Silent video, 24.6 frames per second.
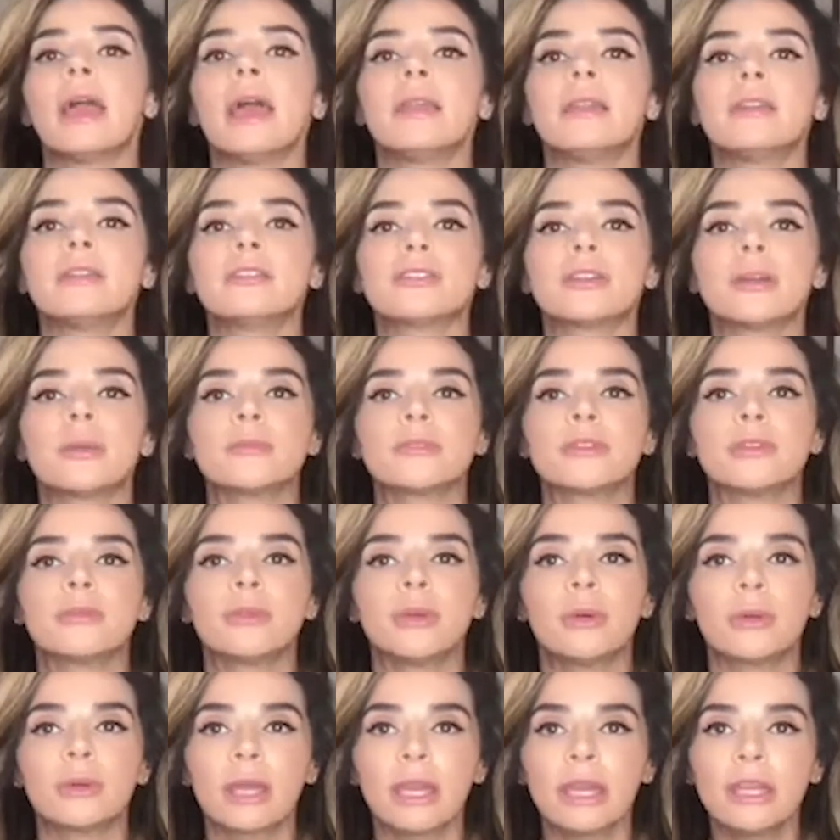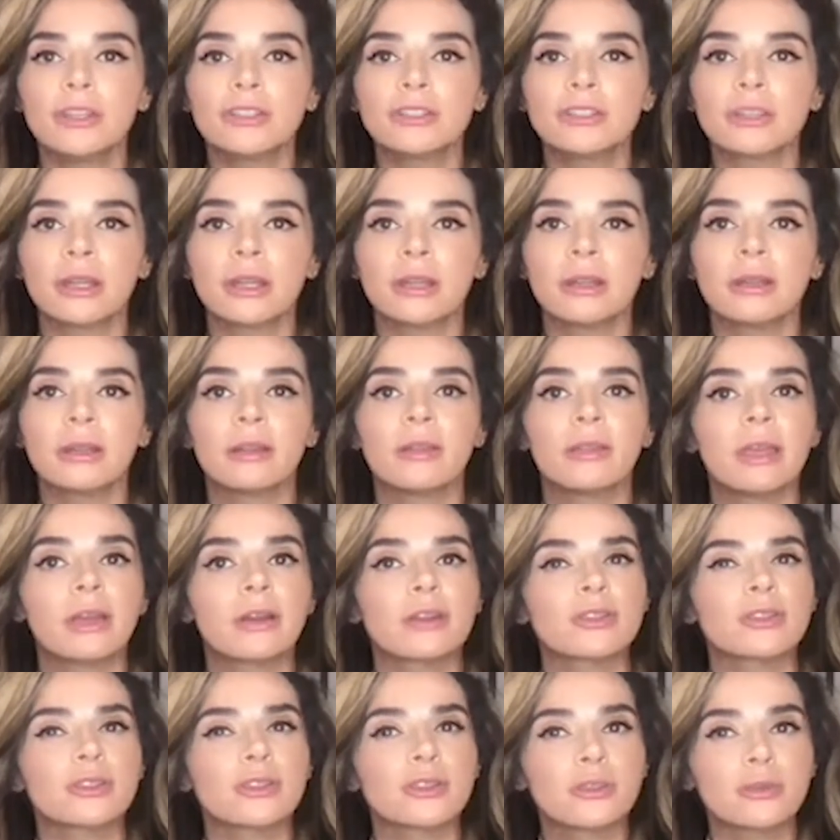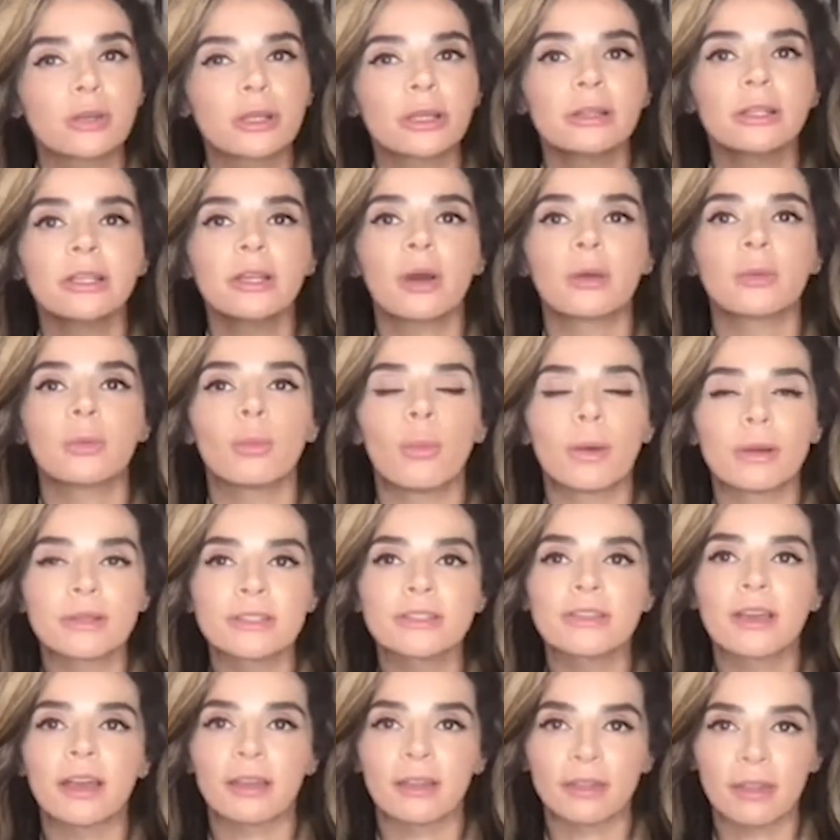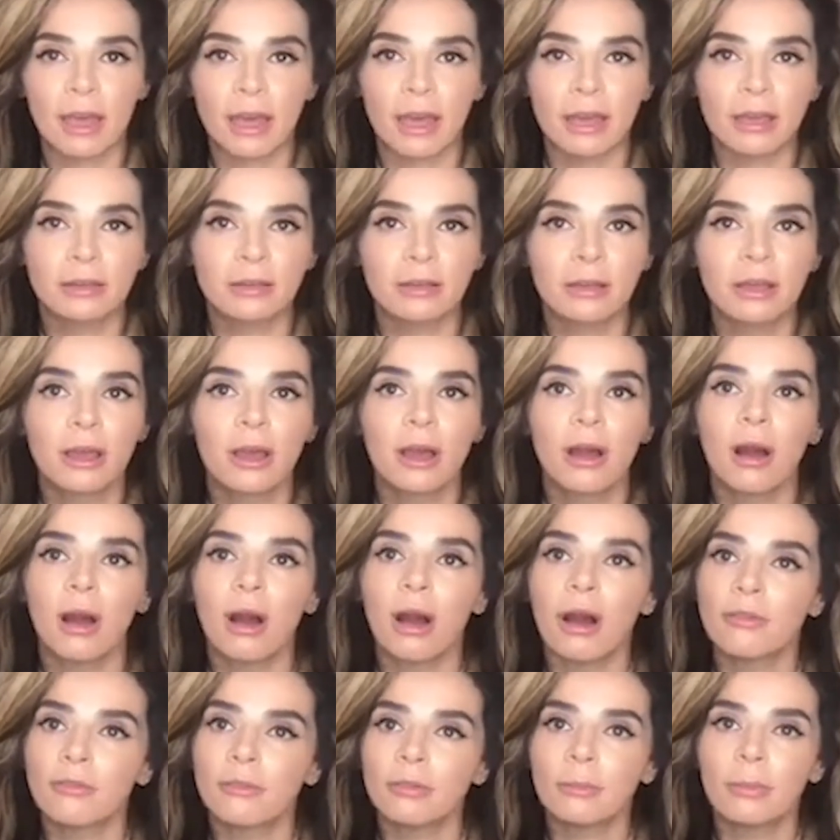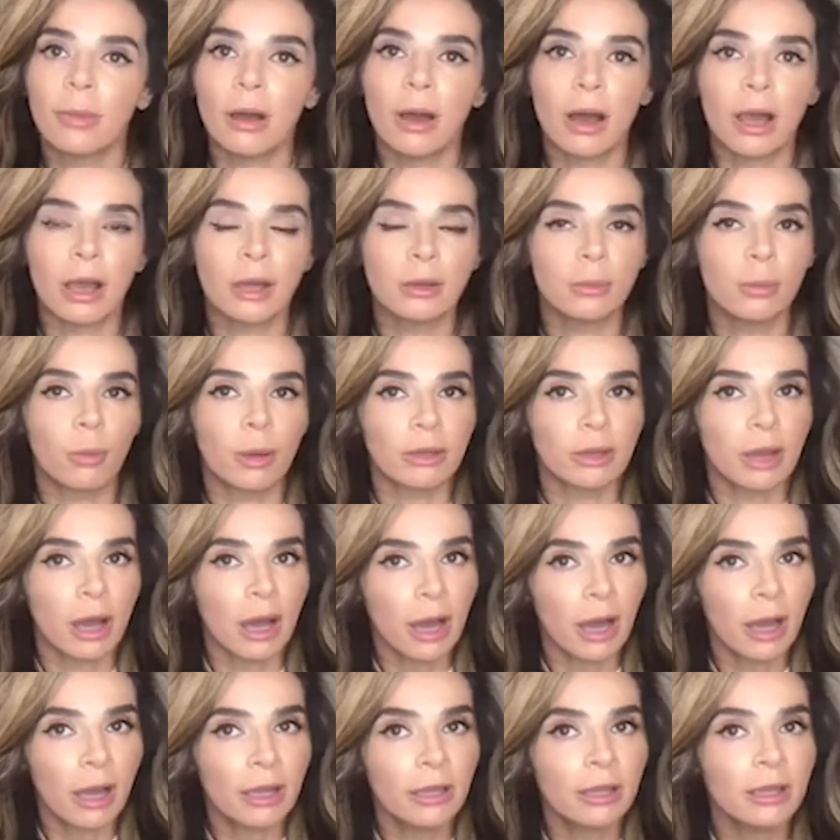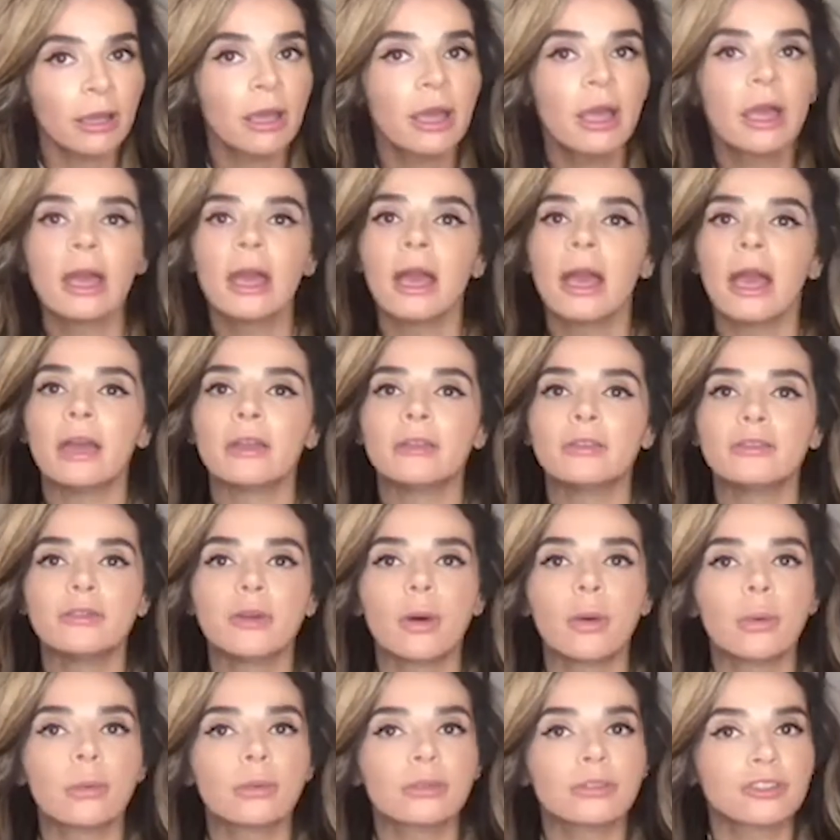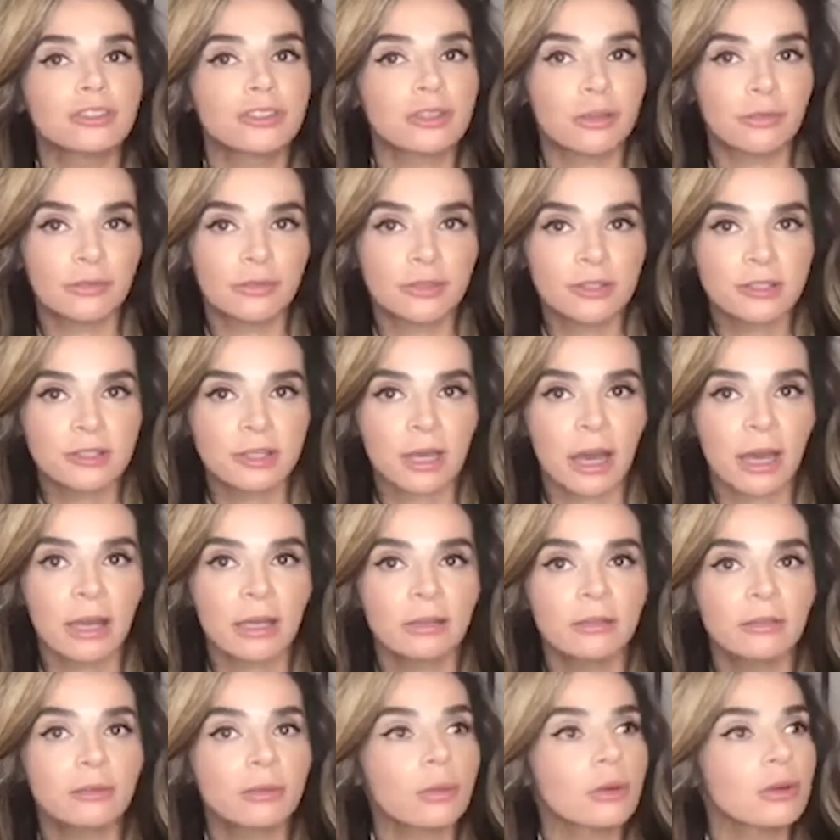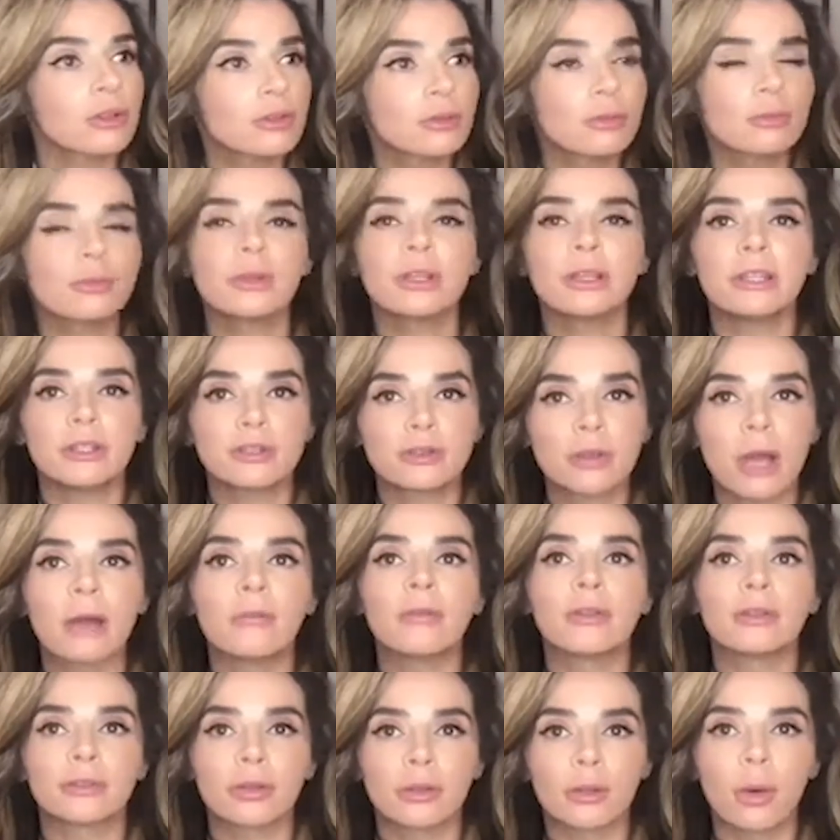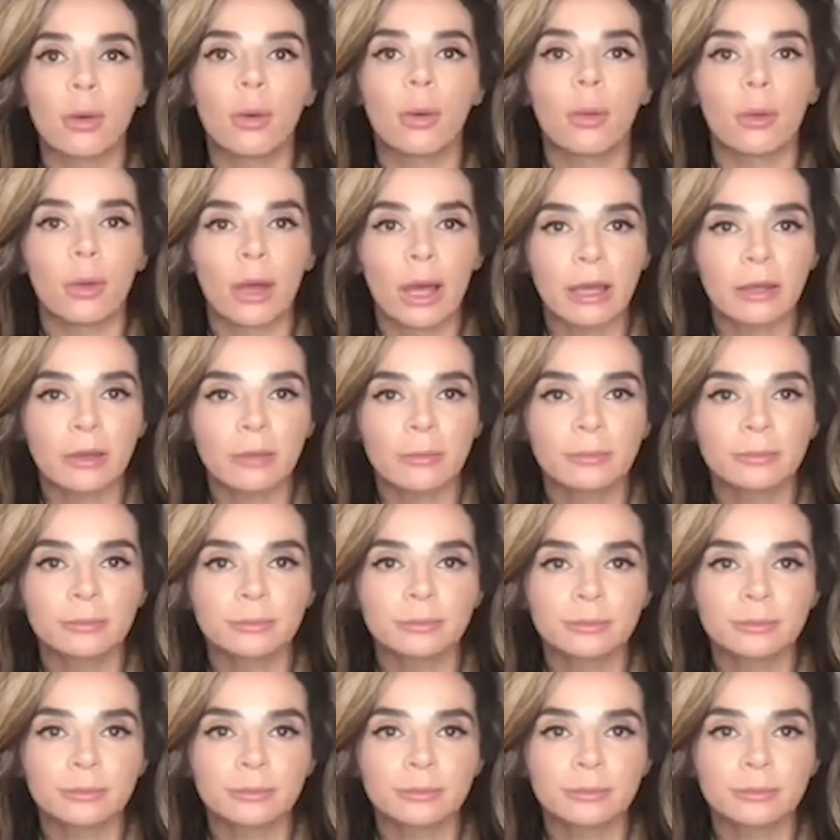And in terms of location, they are strictly on one side of the head, often behind one eye, and don't shift sides or really travel to the whole head.